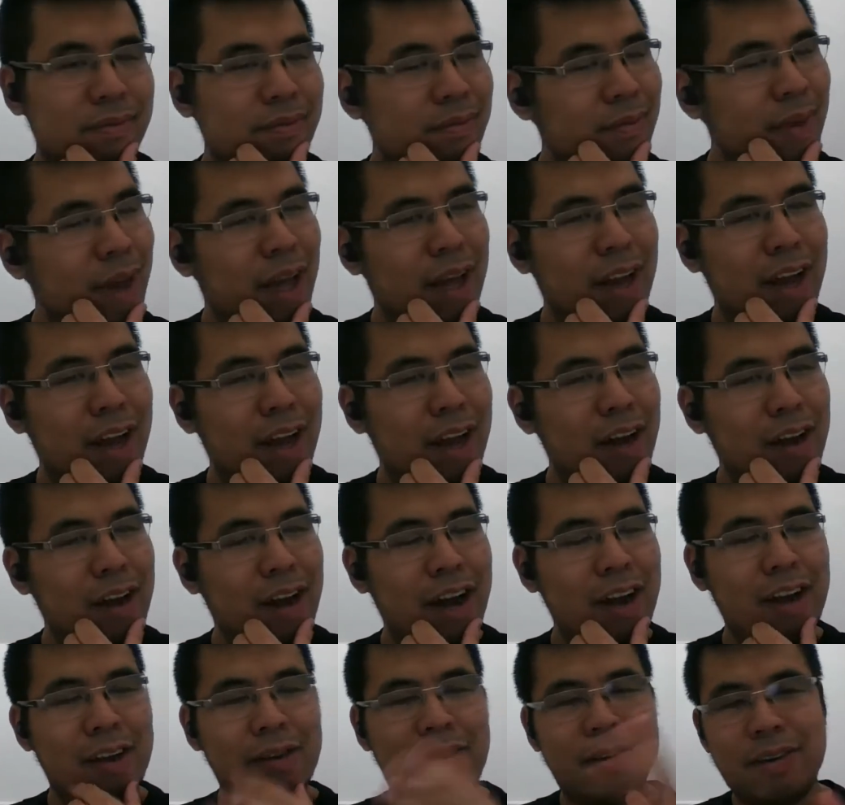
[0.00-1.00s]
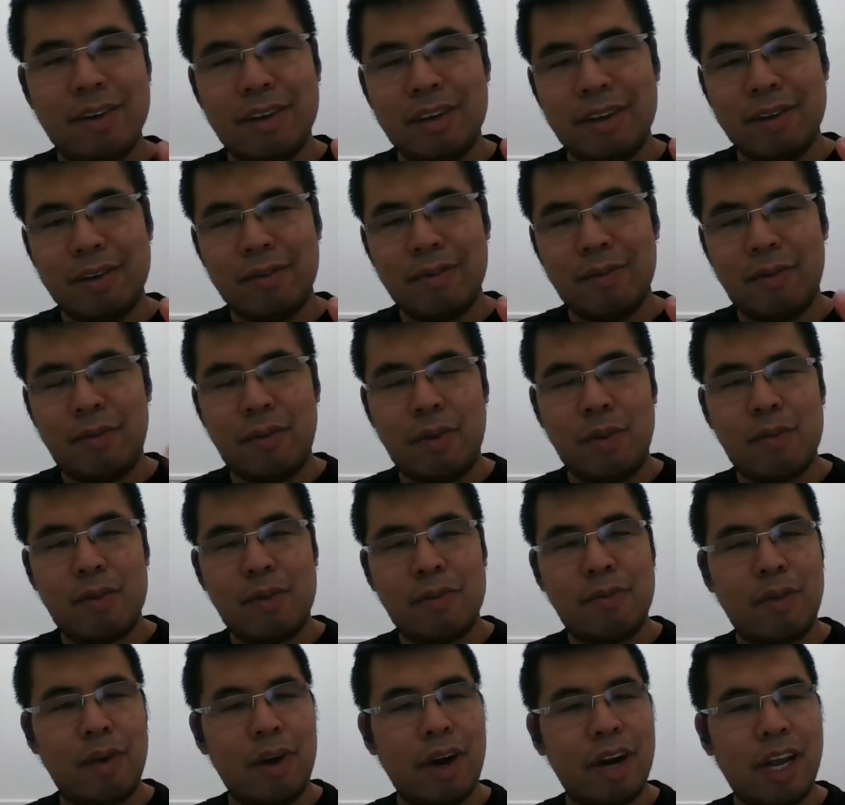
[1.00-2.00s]
Man,
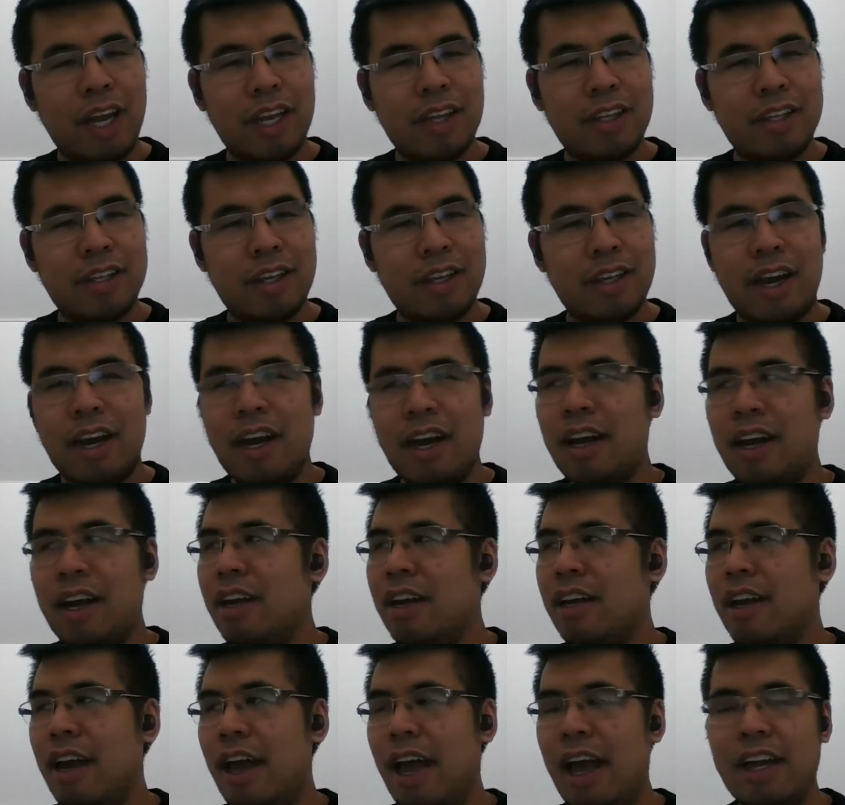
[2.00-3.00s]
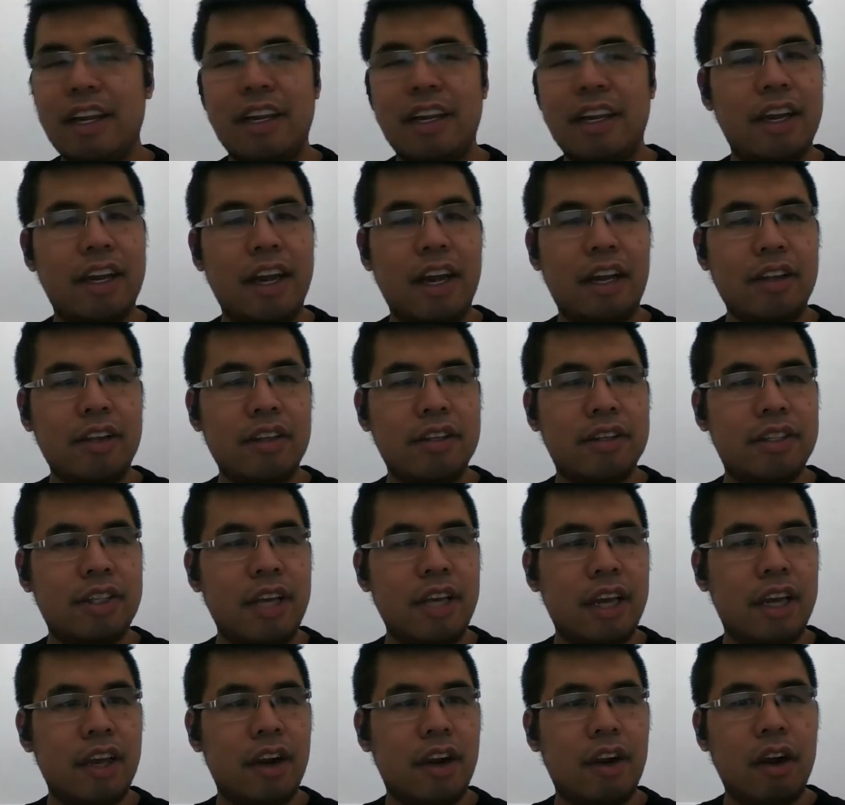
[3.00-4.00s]
before I get Andy and Elliot's
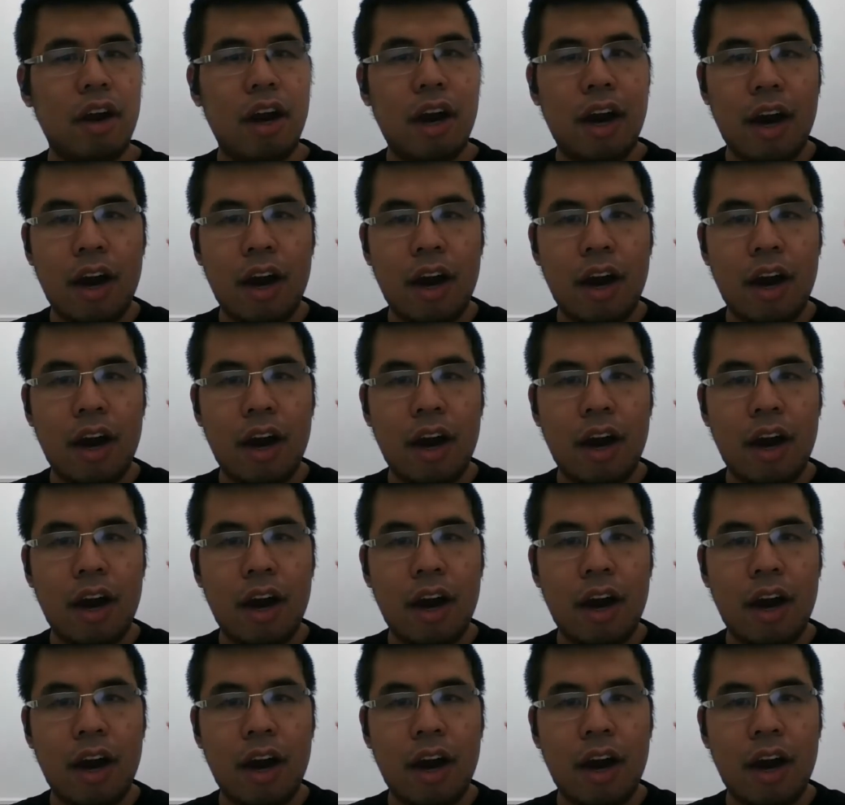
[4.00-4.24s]
take here,